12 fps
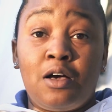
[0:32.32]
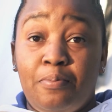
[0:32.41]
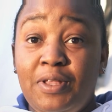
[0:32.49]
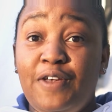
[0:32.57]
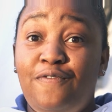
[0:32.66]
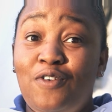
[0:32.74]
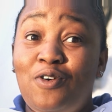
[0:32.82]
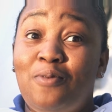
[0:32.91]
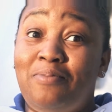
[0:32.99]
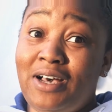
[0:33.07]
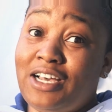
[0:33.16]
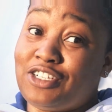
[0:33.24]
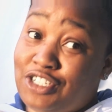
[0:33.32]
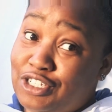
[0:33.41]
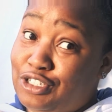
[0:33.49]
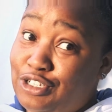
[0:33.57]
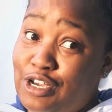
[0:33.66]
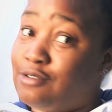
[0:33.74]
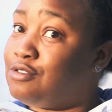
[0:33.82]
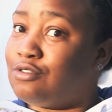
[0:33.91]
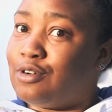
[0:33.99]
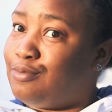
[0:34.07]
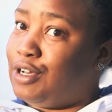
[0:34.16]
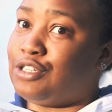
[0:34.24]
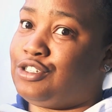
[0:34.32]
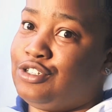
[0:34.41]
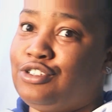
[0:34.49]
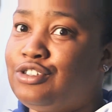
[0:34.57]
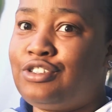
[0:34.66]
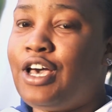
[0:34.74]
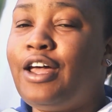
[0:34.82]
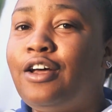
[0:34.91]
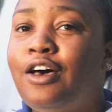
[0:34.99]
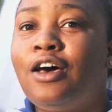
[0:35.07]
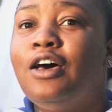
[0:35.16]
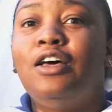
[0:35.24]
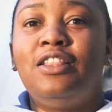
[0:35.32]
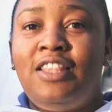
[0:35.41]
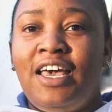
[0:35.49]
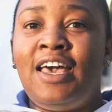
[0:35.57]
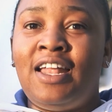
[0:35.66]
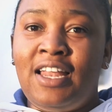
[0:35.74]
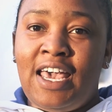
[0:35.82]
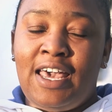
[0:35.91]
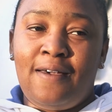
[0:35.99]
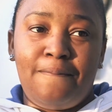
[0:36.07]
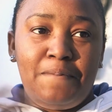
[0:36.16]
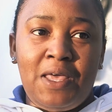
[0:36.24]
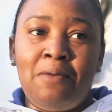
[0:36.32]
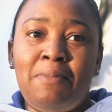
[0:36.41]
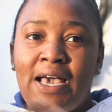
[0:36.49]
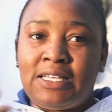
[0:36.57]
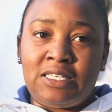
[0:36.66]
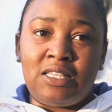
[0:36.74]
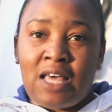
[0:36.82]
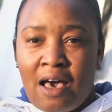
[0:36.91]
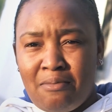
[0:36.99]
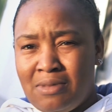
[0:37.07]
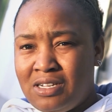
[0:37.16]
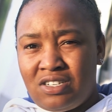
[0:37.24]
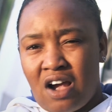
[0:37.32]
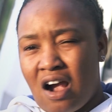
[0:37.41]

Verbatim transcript: a complete fool, but she's a Delta, but she's a Zeta, then it makes it that much